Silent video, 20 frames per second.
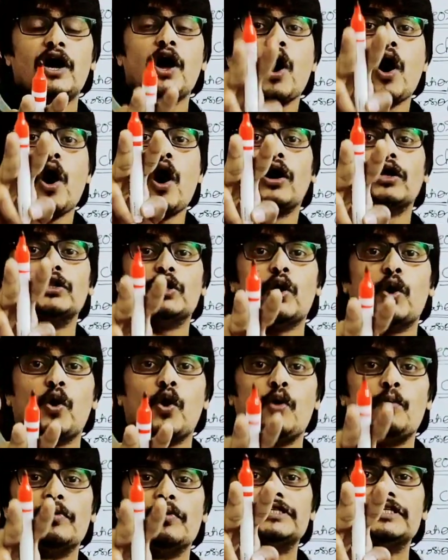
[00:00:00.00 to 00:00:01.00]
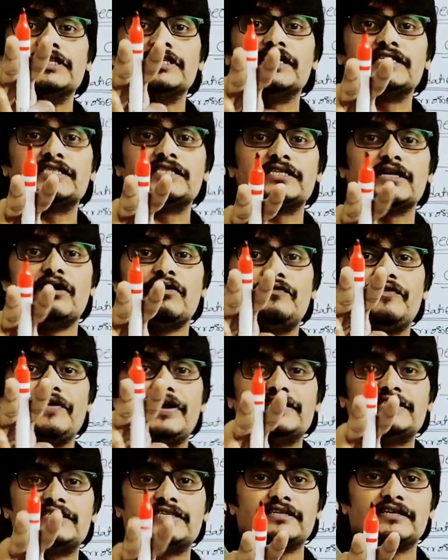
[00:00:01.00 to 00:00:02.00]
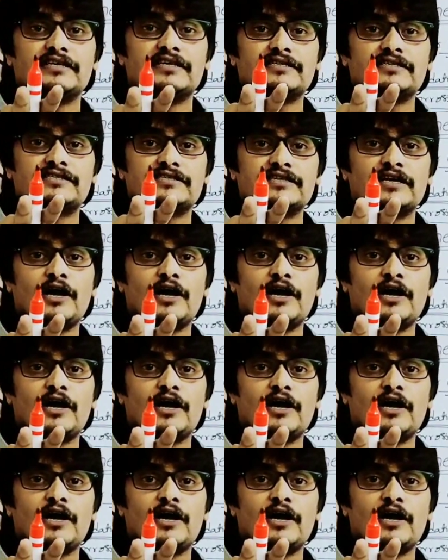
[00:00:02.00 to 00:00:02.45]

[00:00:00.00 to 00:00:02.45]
On the homogeneous surfaces,